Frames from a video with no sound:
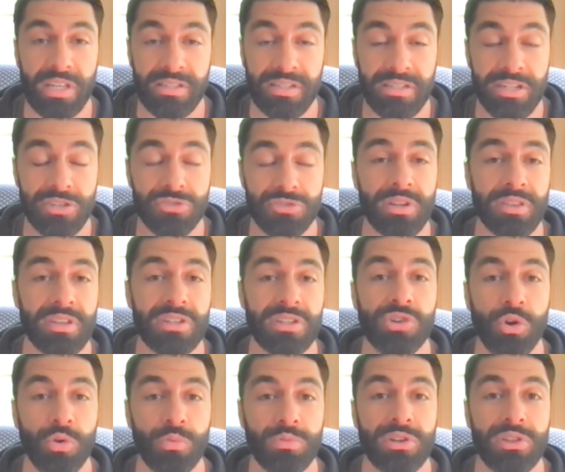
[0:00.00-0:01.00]
It's a district that's
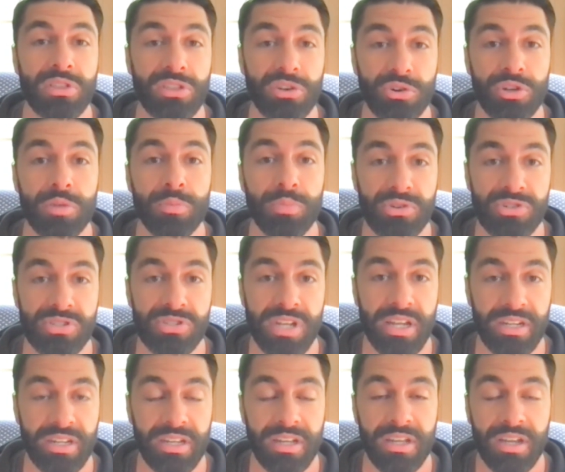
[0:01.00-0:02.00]
home to
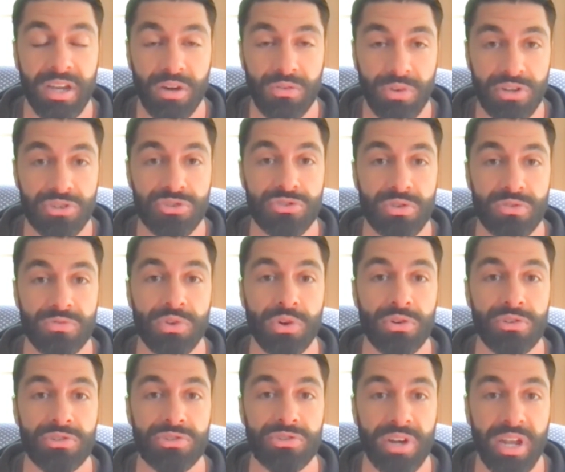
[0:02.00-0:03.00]
30% of registered
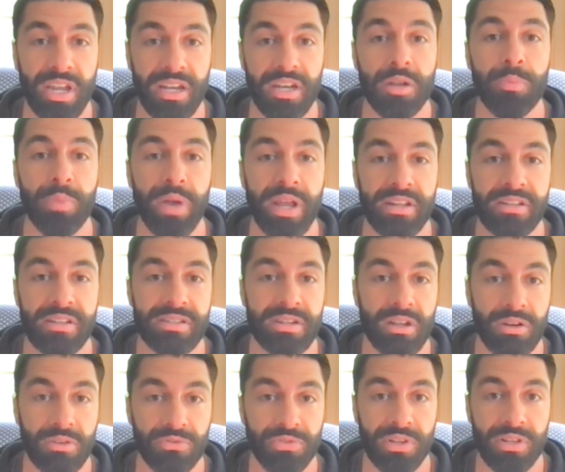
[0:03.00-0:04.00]
voters are independents and
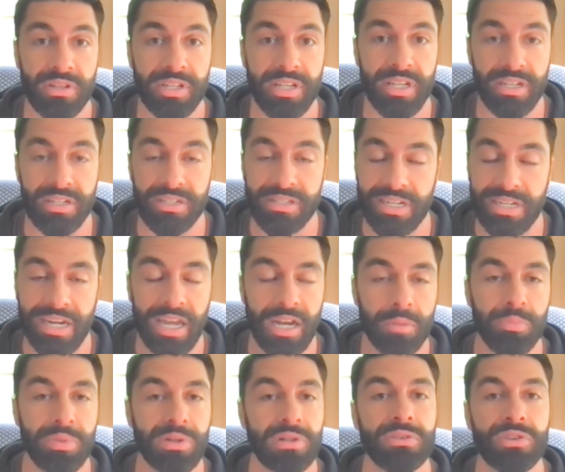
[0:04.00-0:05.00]
unaffiliated. So you got
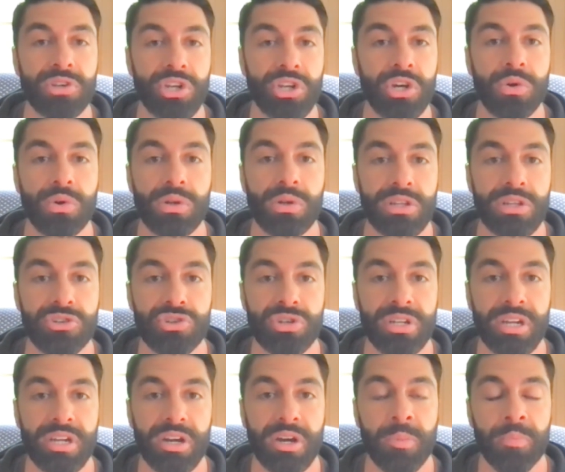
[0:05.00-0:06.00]
to build a
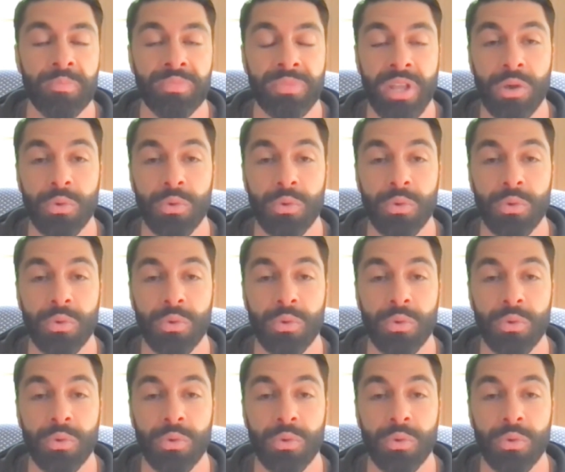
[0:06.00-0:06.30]
coalition here.